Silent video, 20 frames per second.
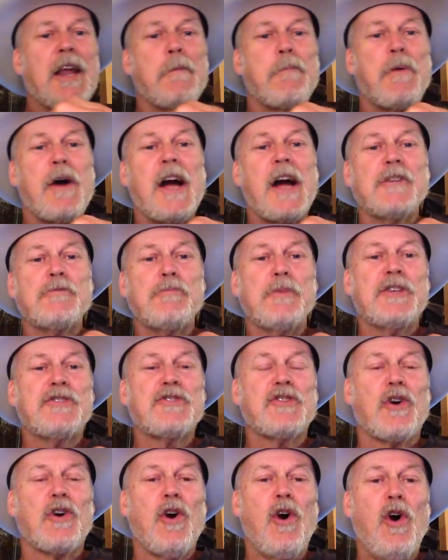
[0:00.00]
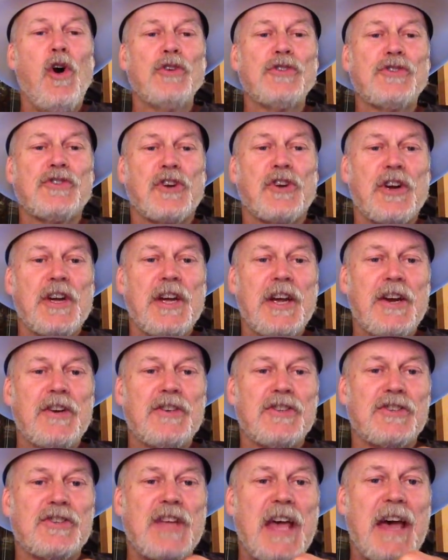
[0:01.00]
Howdy, Pards. Mr. Holster
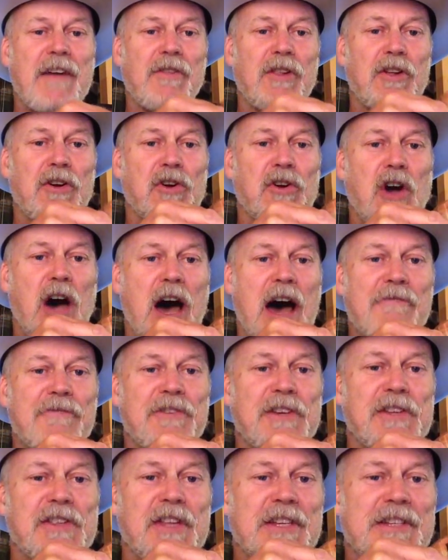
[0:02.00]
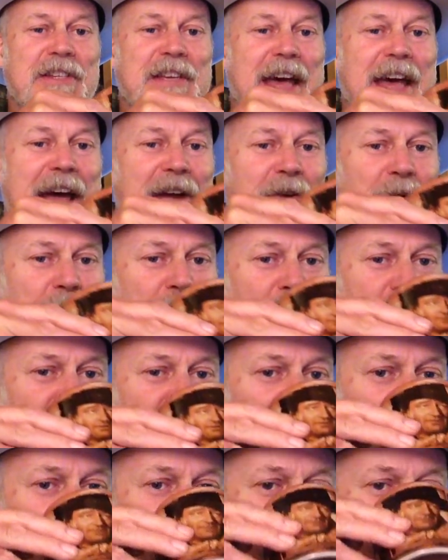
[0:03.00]
here, just having a little coffee in the tack
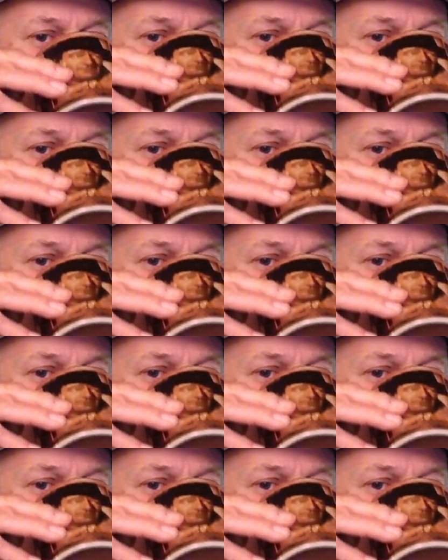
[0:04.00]
room.